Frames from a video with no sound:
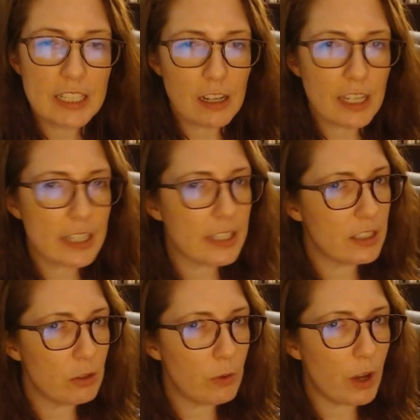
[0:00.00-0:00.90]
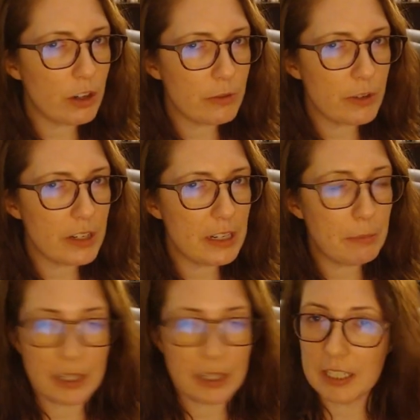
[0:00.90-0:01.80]
he's not like Stillwater's Run
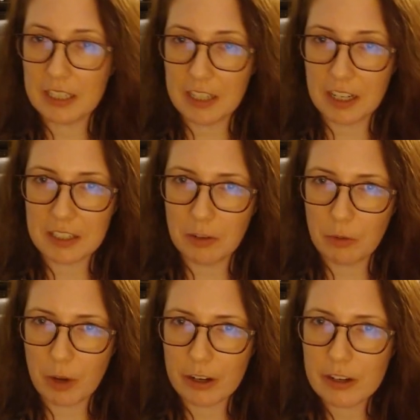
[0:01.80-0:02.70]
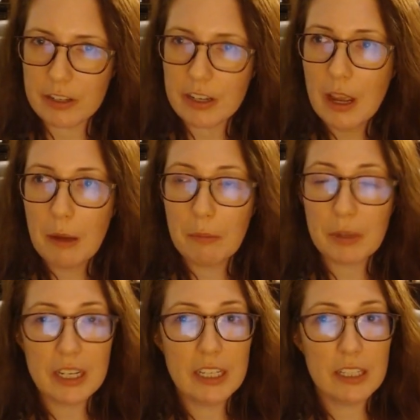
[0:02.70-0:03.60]
Deep because he's not Stillwater's,
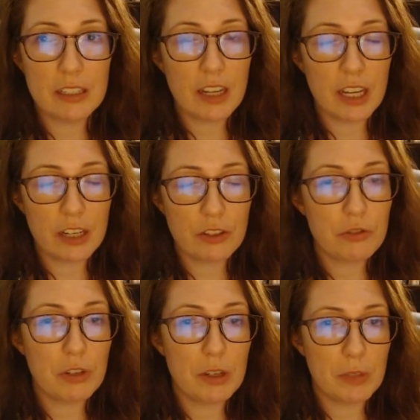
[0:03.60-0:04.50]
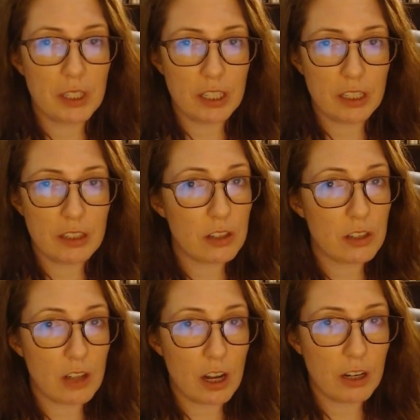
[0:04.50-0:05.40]
but he is extremely
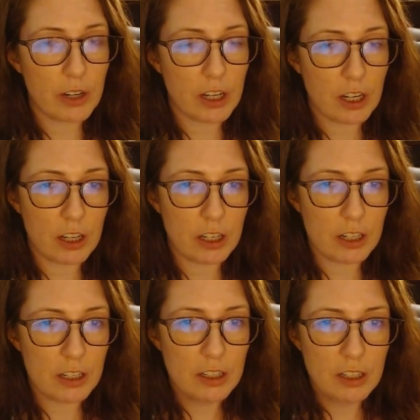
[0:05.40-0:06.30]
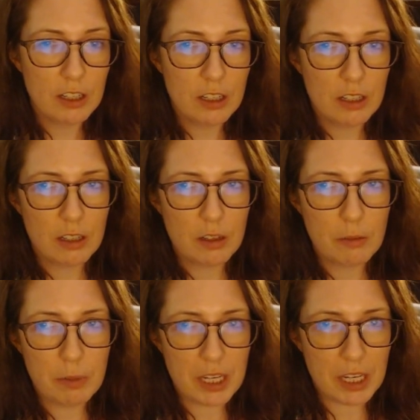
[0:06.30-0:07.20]
there's a lot going on
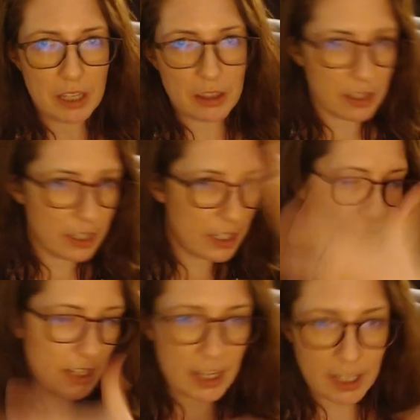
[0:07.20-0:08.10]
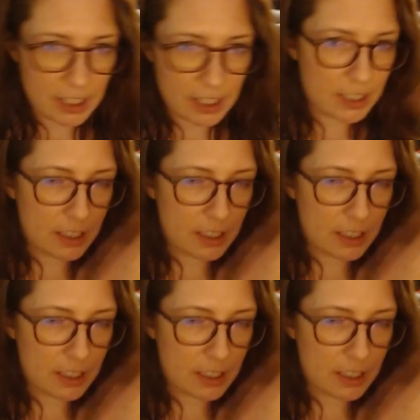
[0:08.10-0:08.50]
beneath his like